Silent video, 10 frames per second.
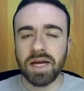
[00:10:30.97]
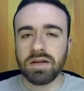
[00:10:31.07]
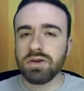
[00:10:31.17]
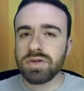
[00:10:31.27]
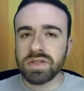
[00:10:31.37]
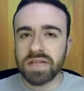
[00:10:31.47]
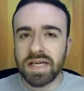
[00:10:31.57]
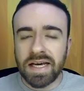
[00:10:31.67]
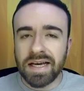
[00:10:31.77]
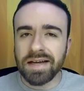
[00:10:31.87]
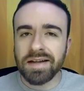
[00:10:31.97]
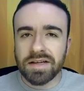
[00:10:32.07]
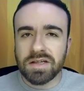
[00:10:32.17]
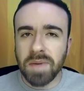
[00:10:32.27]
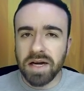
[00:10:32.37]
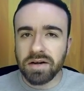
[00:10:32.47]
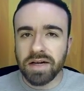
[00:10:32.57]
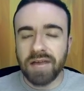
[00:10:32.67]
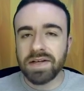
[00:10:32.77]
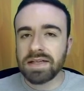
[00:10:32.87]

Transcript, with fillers: and usually in this meta, you're going to have